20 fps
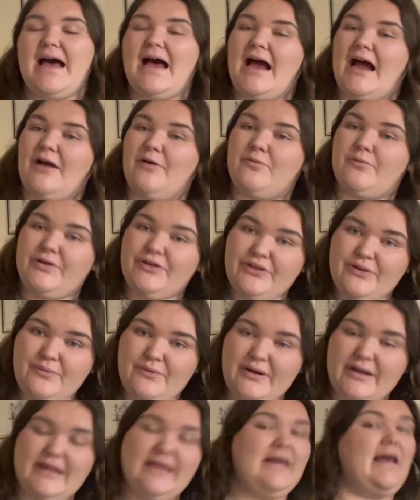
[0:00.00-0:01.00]
I really
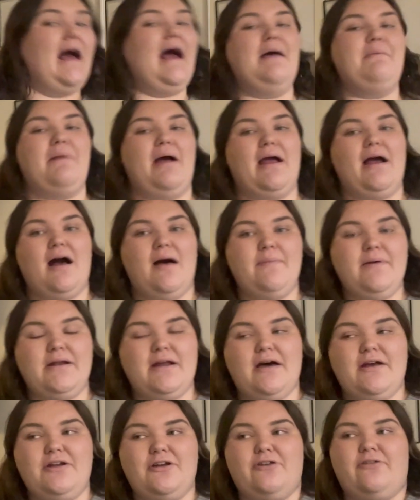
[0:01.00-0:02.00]
want to get, my
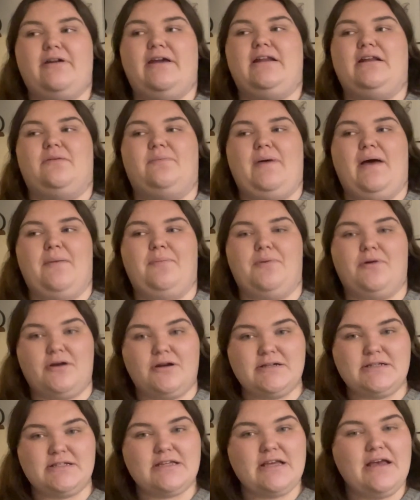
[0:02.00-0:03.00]
habanado created
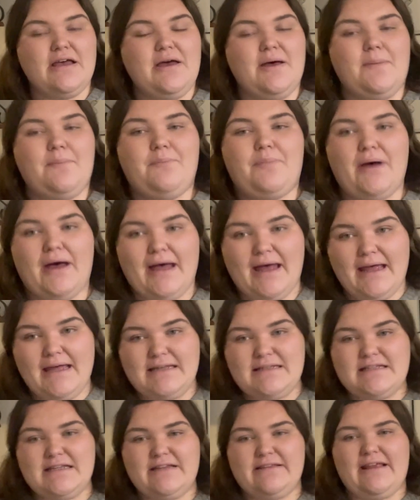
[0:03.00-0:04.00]
peppers, but
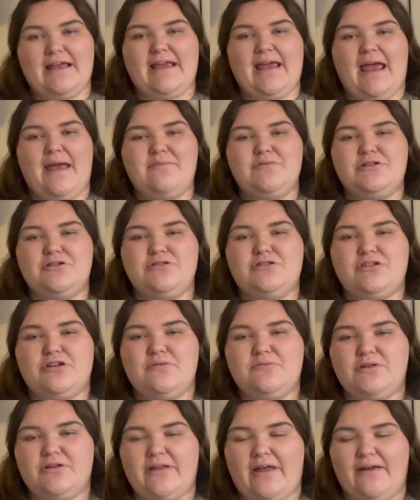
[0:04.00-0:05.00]
they came too soon to